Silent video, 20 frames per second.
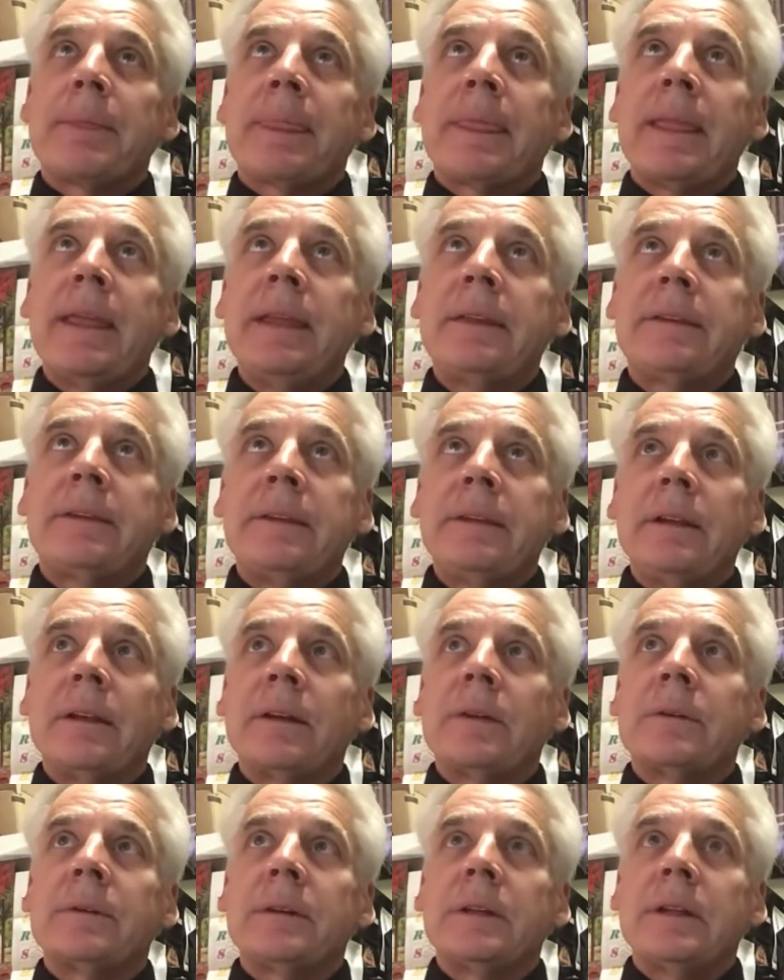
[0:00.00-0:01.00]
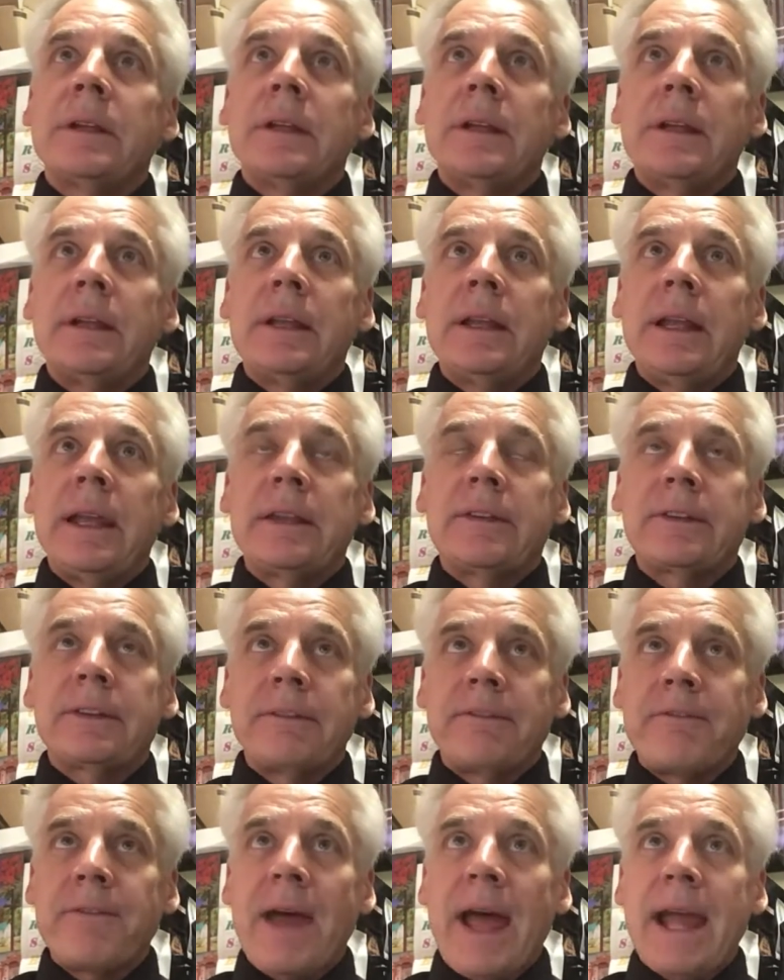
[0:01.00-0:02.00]
It's, you know, it's
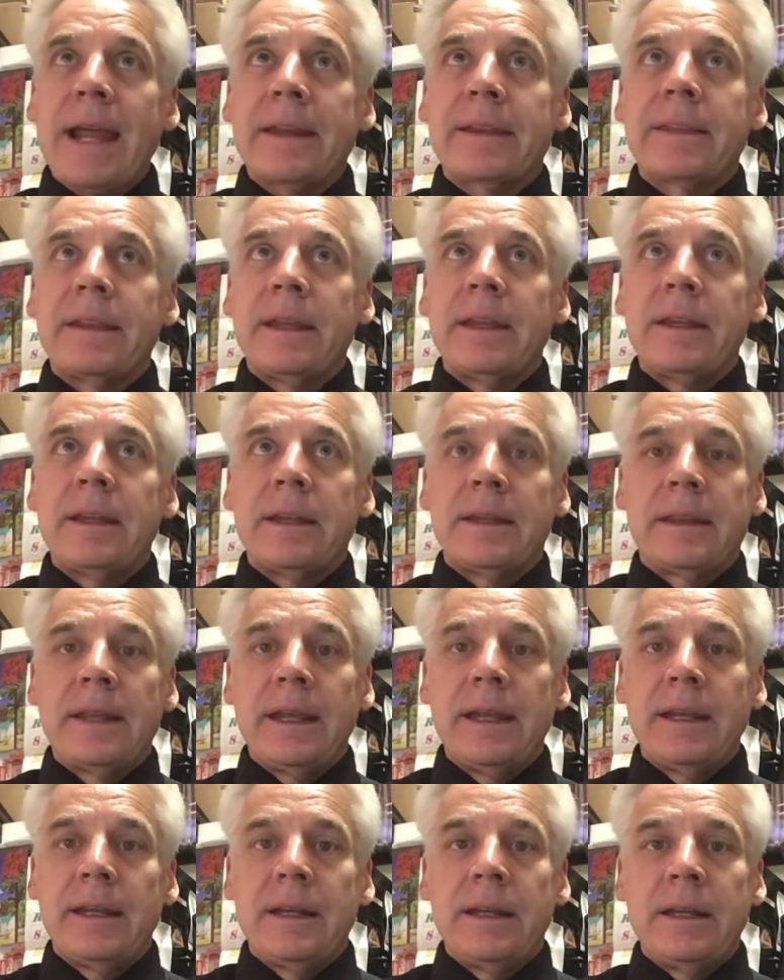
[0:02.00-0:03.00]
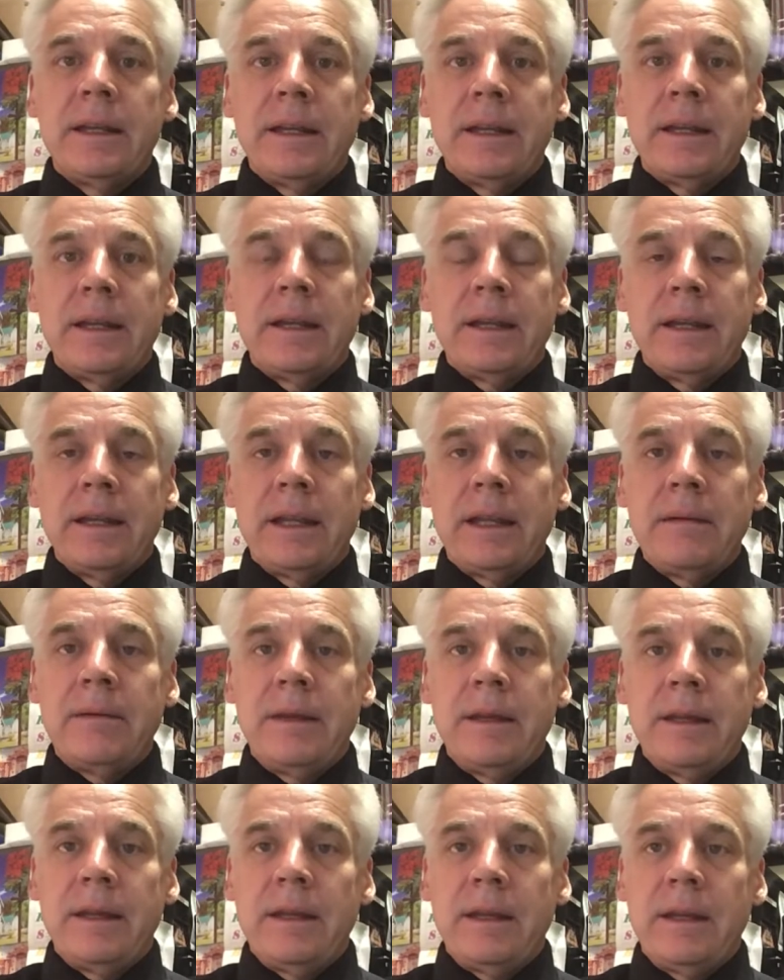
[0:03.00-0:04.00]
the fact that it,
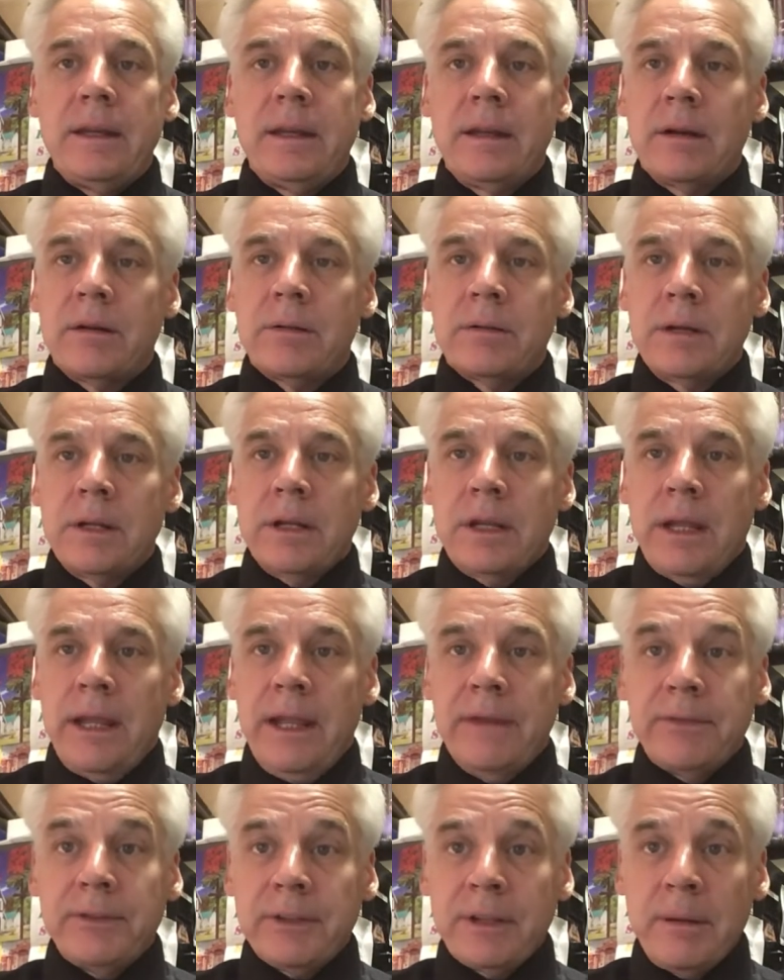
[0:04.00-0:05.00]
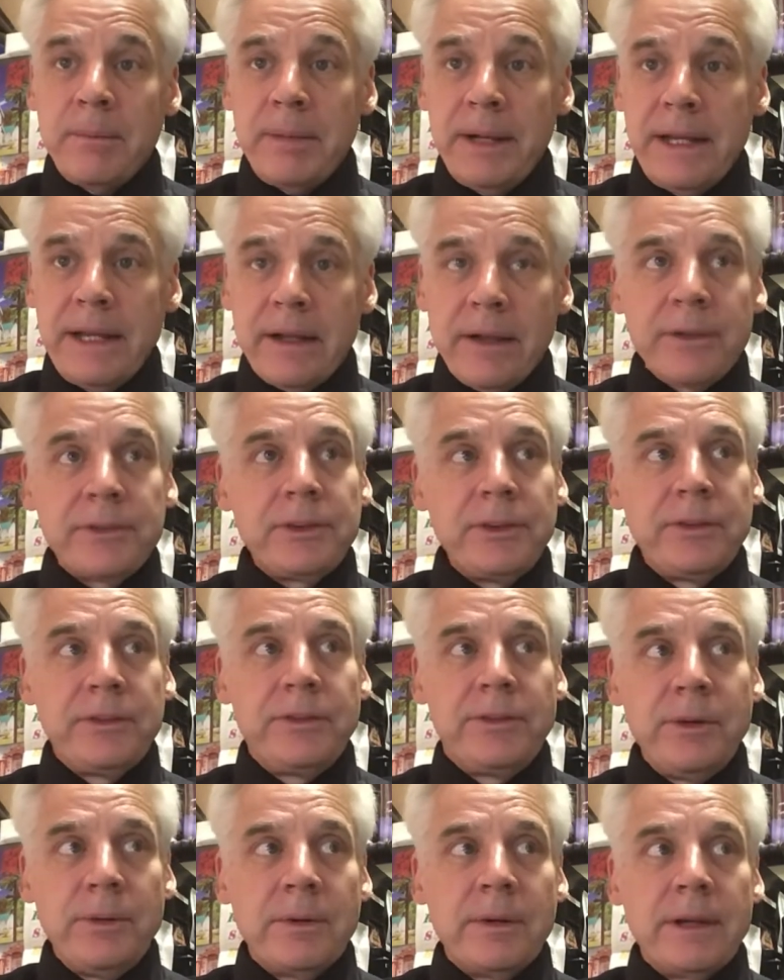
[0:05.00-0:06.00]
you know, if somebody else is
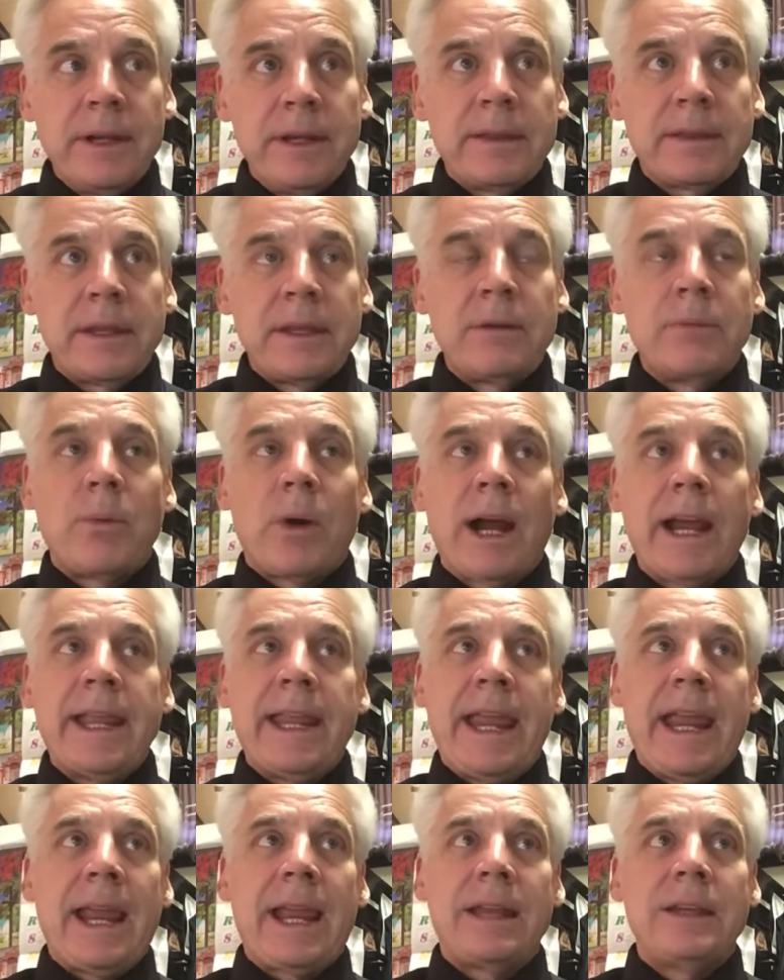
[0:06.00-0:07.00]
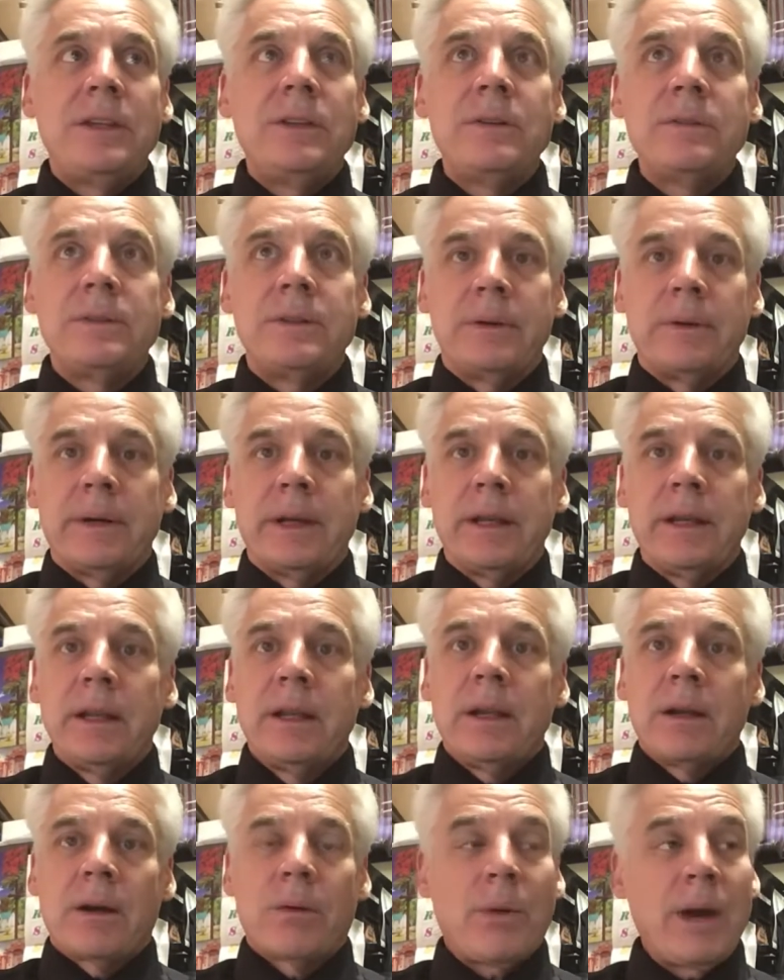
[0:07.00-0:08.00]
doing it, then why can't you do it,
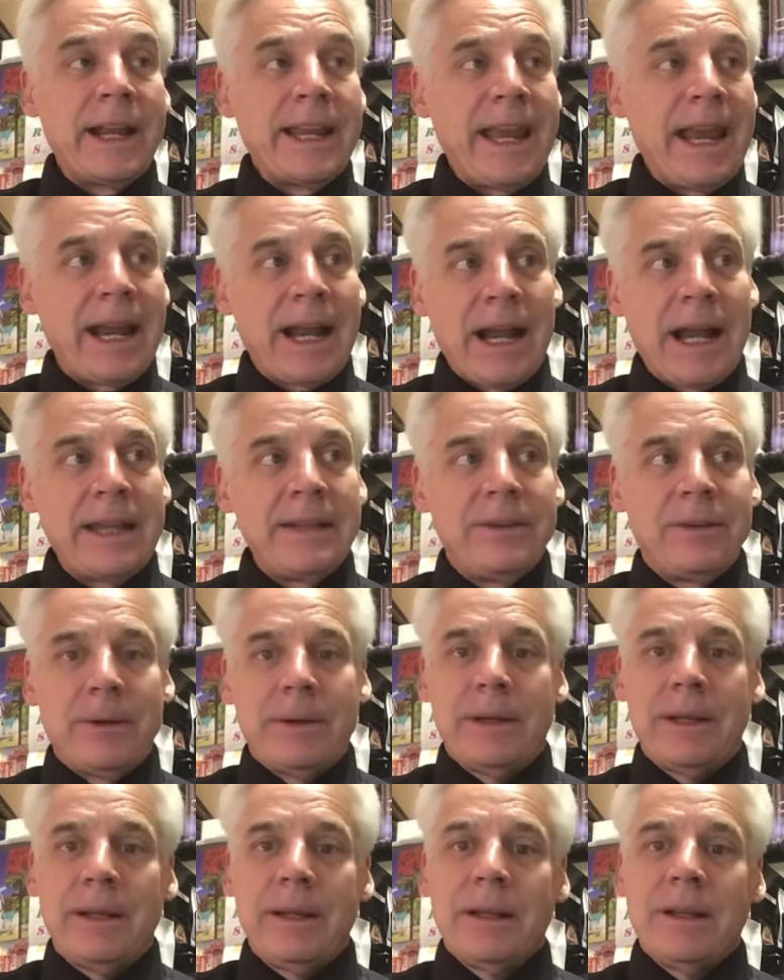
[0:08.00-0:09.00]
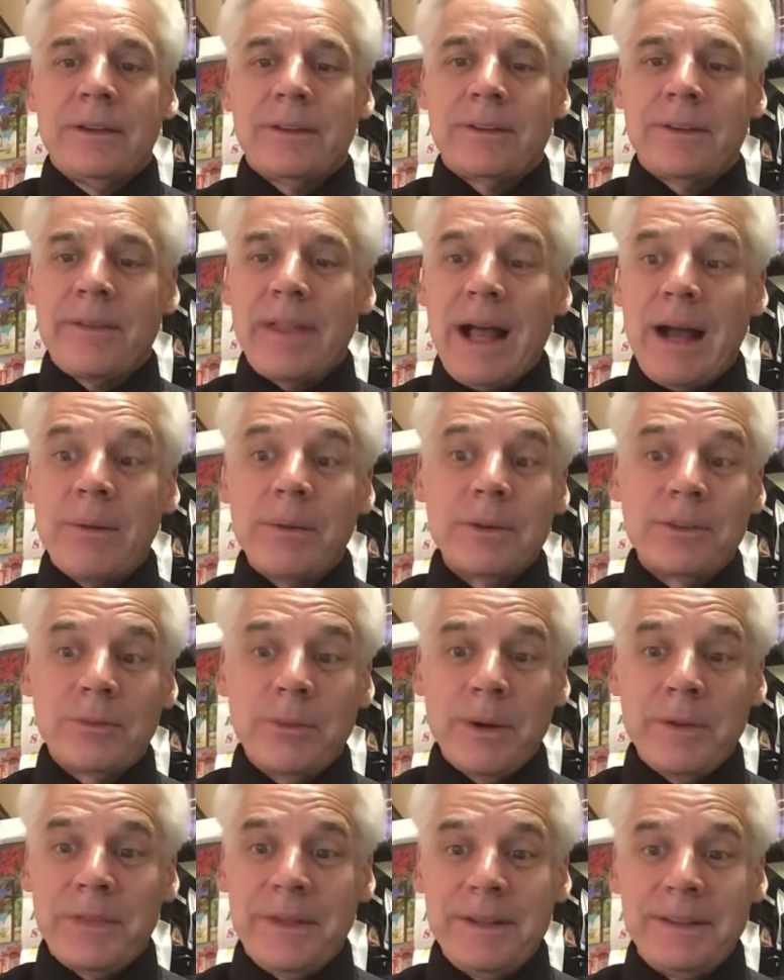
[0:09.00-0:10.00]
or why can't I do it? So that was
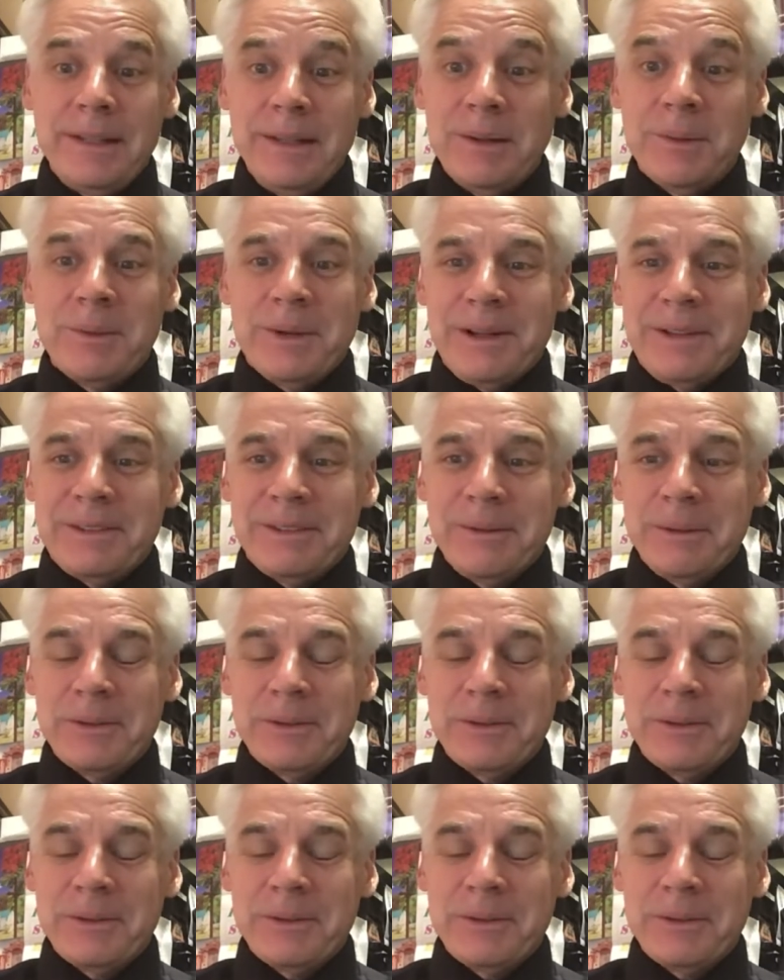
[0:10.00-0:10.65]
what the deal was.